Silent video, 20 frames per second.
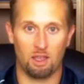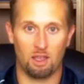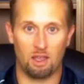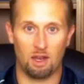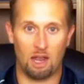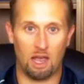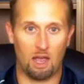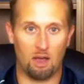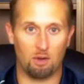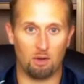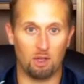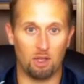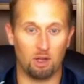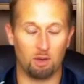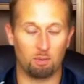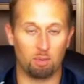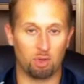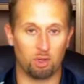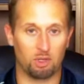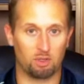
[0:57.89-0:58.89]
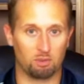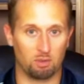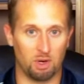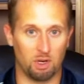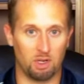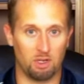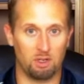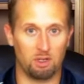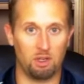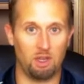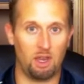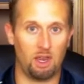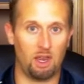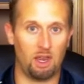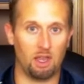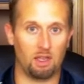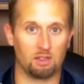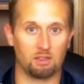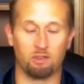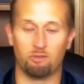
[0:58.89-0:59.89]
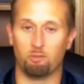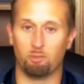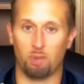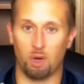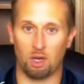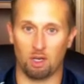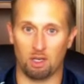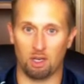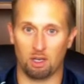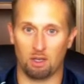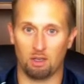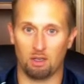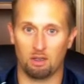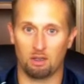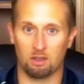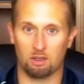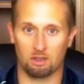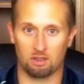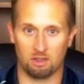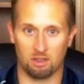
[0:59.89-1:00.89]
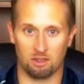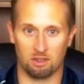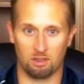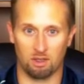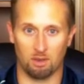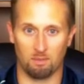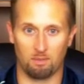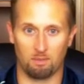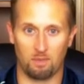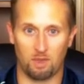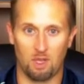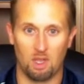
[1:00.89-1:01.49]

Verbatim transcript: and how it plays right into the hands of bucking the system.